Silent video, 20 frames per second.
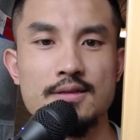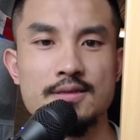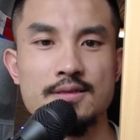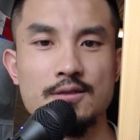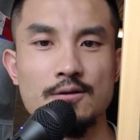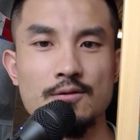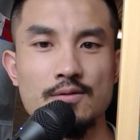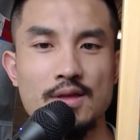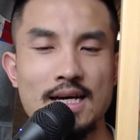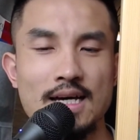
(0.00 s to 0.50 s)

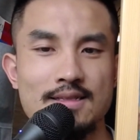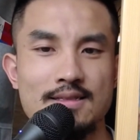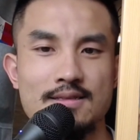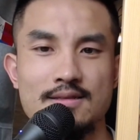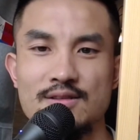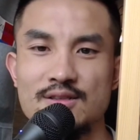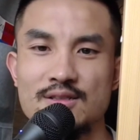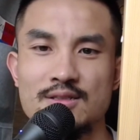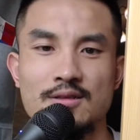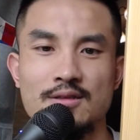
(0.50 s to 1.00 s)
So
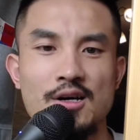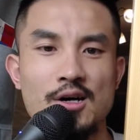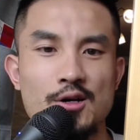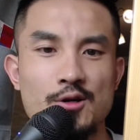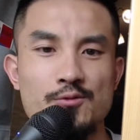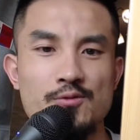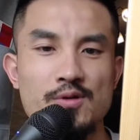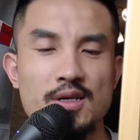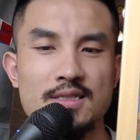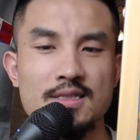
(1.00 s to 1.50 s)
there's a lot of
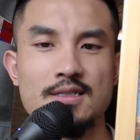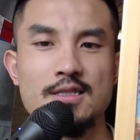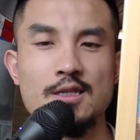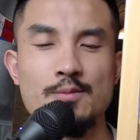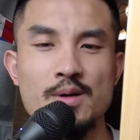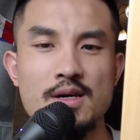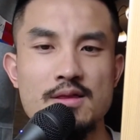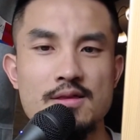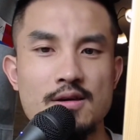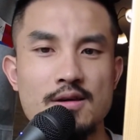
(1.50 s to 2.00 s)
risk
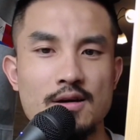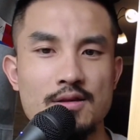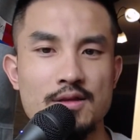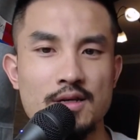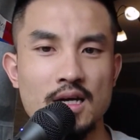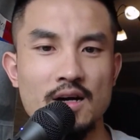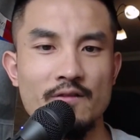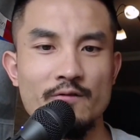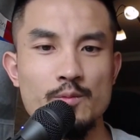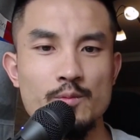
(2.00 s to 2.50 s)
depending on the
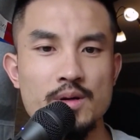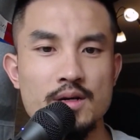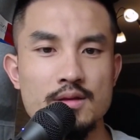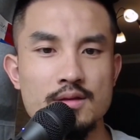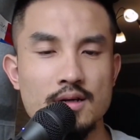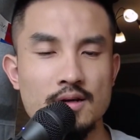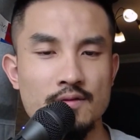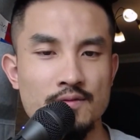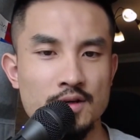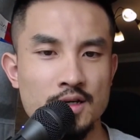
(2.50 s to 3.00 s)
government
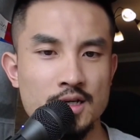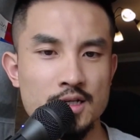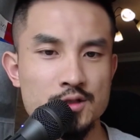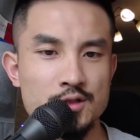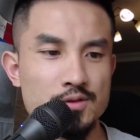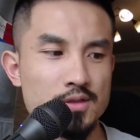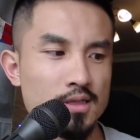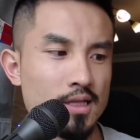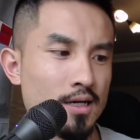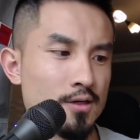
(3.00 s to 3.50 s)
of the
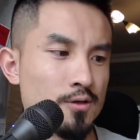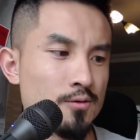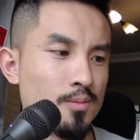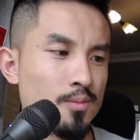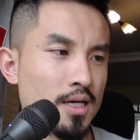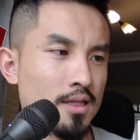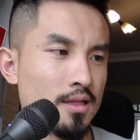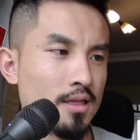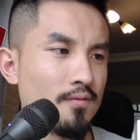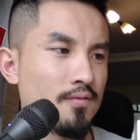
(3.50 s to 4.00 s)
country that you
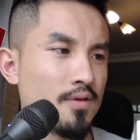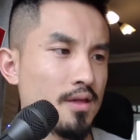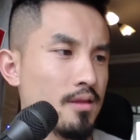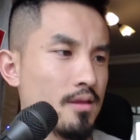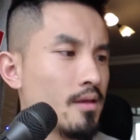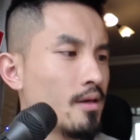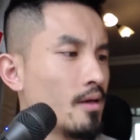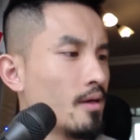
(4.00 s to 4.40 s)
may live in.